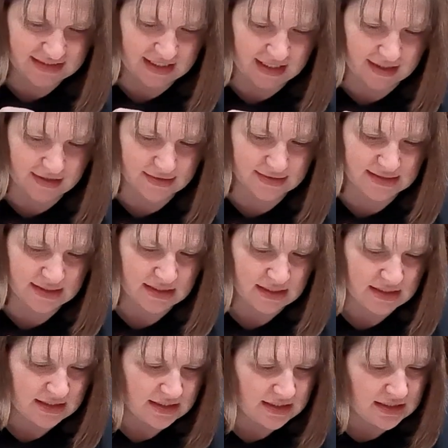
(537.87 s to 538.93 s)
tiles
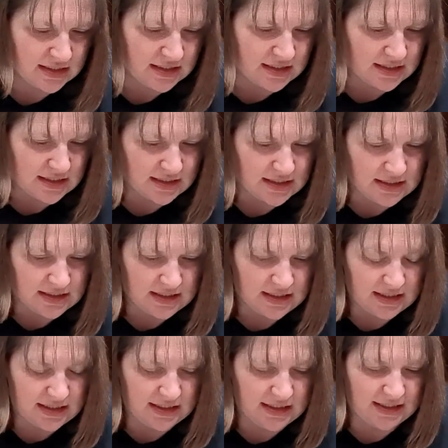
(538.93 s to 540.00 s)

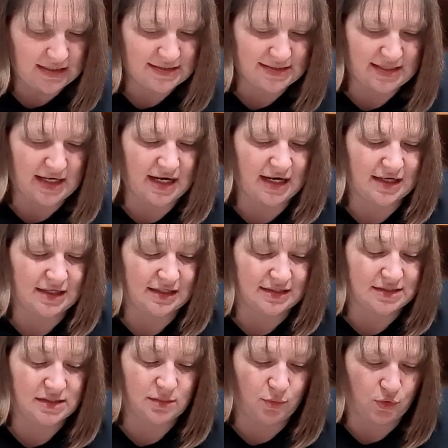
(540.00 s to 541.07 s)
in a stack
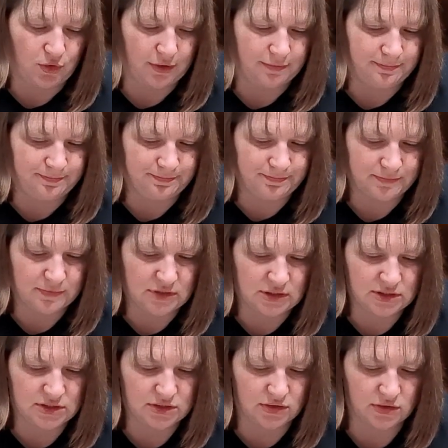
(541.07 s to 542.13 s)
next to the board.
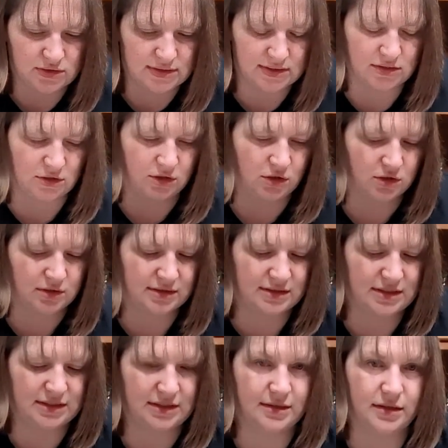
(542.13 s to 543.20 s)
So the
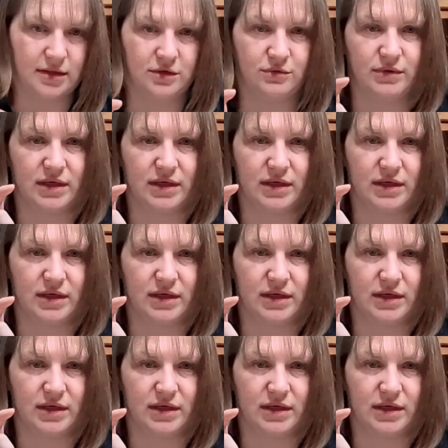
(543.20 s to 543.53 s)
little